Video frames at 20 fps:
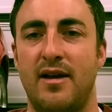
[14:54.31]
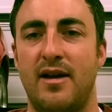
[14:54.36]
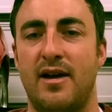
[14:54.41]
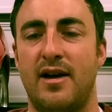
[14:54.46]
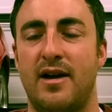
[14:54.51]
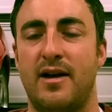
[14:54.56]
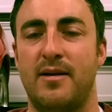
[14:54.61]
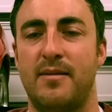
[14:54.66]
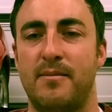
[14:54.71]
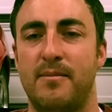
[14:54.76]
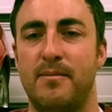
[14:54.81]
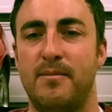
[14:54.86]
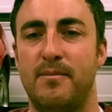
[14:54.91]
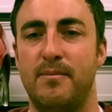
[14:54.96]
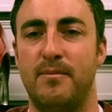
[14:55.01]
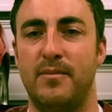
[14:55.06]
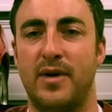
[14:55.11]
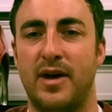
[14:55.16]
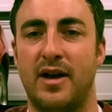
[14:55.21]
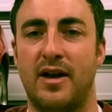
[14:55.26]
Um,
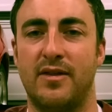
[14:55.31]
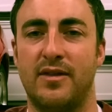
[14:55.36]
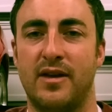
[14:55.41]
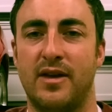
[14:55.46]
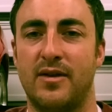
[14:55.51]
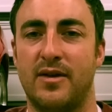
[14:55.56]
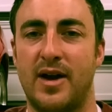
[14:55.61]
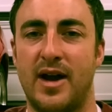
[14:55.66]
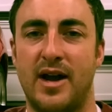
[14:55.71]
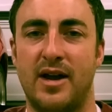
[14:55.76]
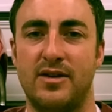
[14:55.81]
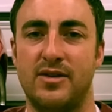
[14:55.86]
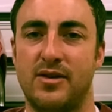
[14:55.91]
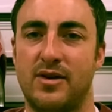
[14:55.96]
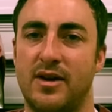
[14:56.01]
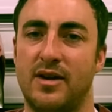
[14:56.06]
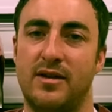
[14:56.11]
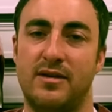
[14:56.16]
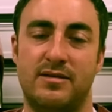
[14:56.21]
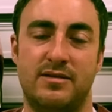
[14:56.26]
but on the other hand, you
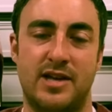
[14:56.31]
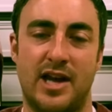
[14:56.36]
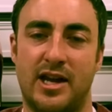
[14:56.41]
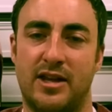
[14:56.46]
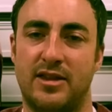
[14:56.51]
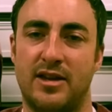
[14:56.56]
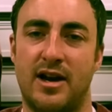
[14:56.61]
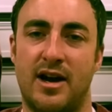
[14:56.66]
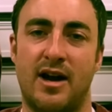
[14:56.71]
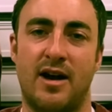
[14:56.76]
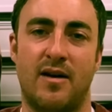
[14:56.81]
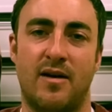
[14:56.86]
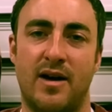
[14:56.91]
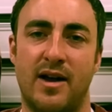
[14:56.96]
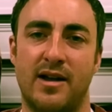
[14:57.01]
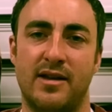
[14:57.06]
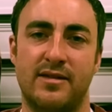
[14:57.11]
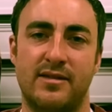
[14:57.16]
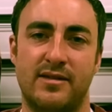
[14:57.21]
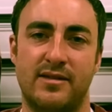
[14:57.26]
could take the
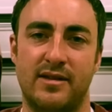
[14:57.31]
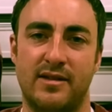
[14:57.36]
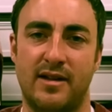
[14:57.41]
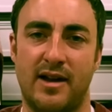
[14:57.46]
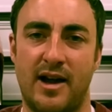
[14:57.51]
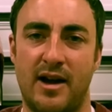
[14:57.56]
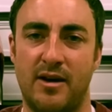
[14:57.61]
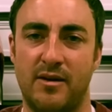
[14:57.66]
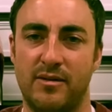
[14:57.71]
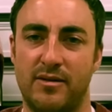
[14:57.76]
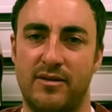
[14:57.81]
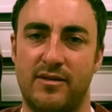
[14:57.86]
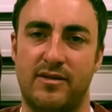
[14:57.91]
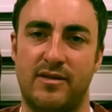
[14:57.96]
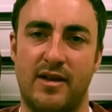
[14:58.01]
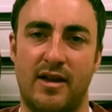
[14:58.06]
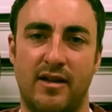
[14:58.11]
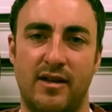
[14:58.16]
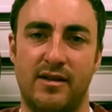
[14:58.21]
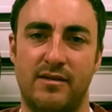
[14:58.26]
IRS out,
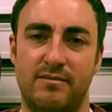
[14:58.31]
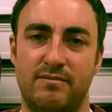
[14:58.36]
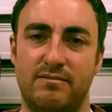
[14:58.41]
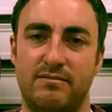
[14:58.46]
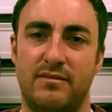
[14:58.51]
sell it,